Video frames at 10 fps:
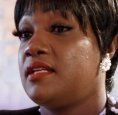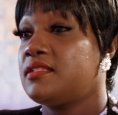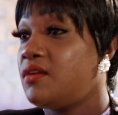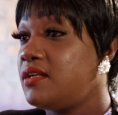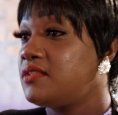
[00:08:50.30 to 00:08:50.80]

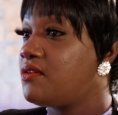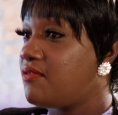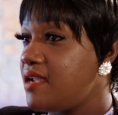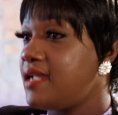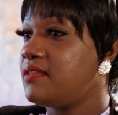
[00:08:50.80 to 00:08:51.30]
start to
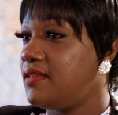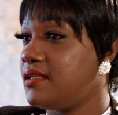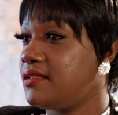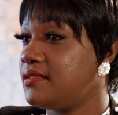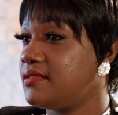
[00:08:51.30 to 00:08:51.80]
create
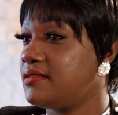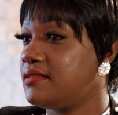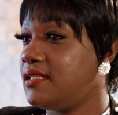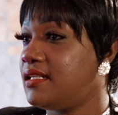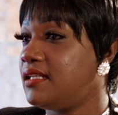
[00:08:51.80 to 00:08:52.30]
things
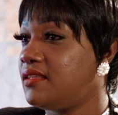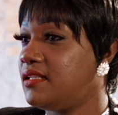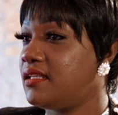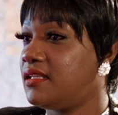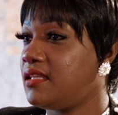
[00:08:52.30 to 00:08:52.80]
that I
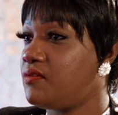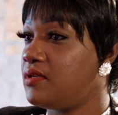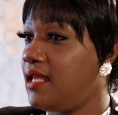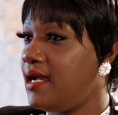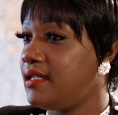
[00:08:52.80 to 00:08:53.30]
think that they
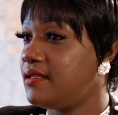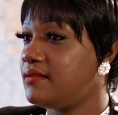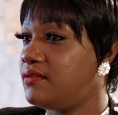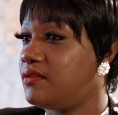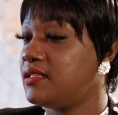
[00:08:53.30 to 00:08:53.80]
would like.
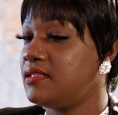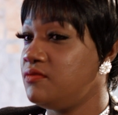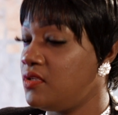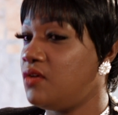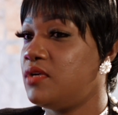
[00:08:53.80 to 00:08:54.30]
Or,
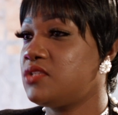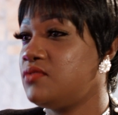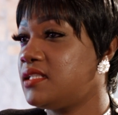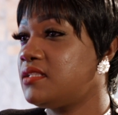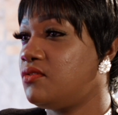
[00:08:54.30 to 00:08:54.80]
you know, once you
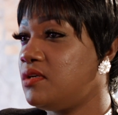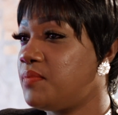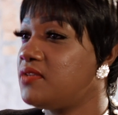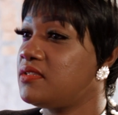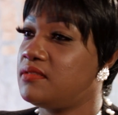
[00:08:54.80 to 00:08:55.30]
get to know a
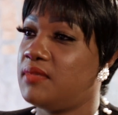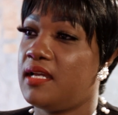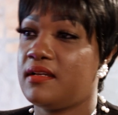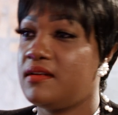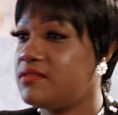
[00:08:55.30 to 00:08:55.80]
person, you're
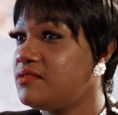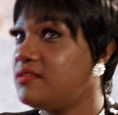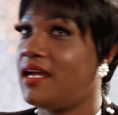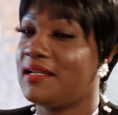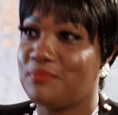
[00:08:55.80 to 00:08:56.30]
like, oh, you
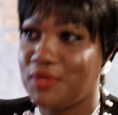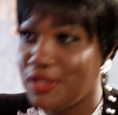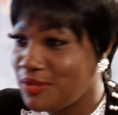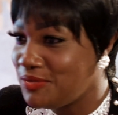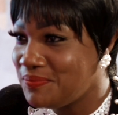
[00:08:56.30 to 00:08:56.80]
like
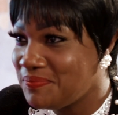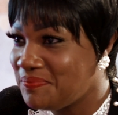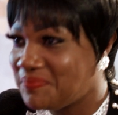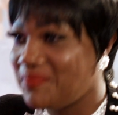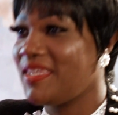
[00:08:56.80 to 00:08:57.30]
blue,
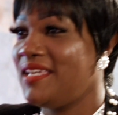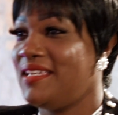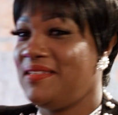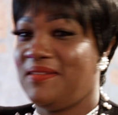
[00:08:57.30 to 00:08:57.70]
you